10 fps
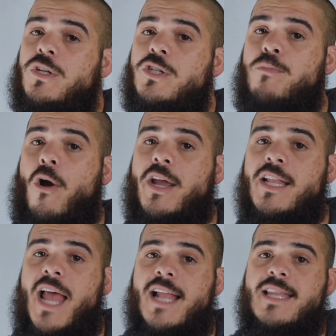
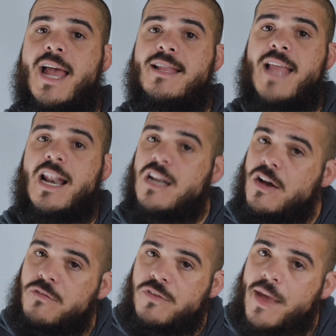sparking that
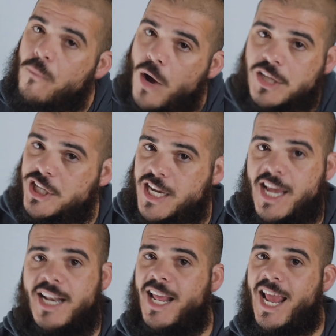love for that watch
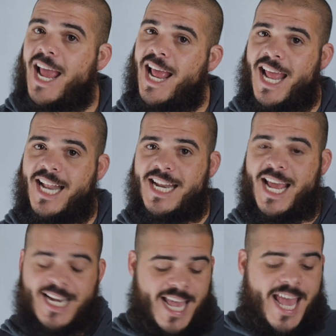again
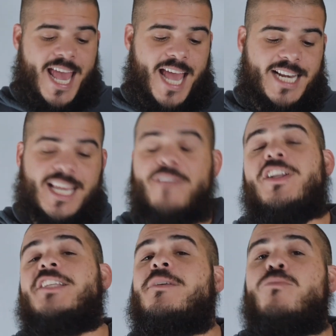and
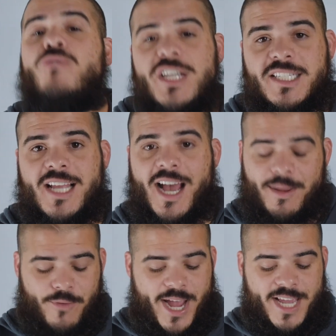giving it some wrist
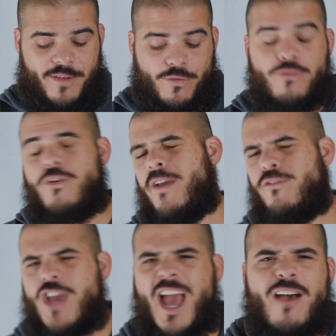time, right? If you
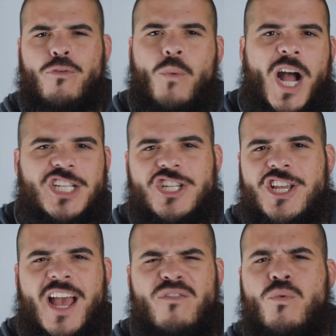have a watch
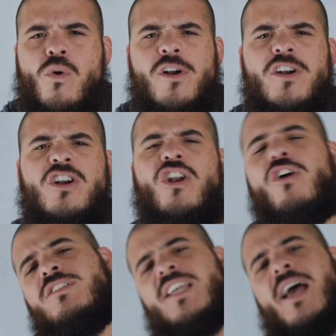that you haven't worn in a
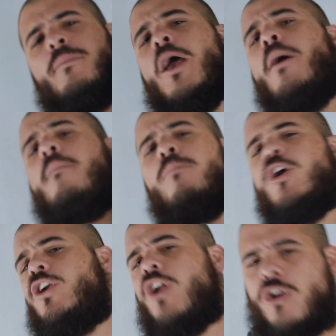long time,
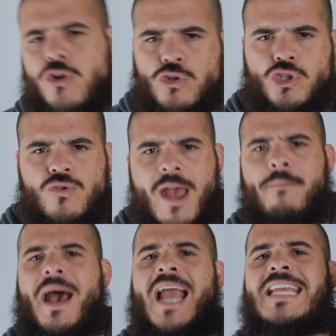put it on a new
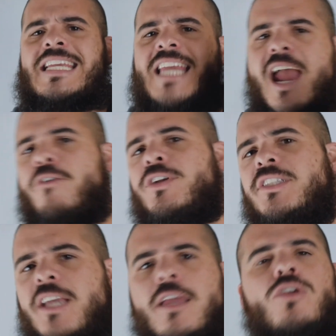strap. I
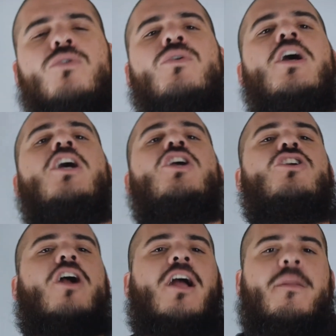guarantee
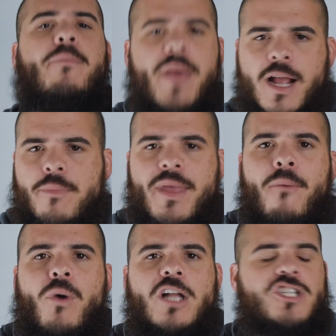you're going to pick up
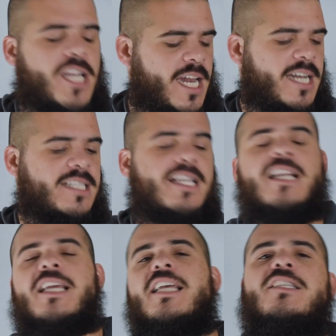that watch again and it's
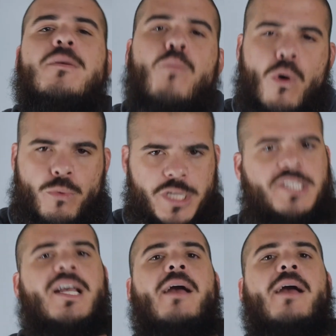going to get some more wrist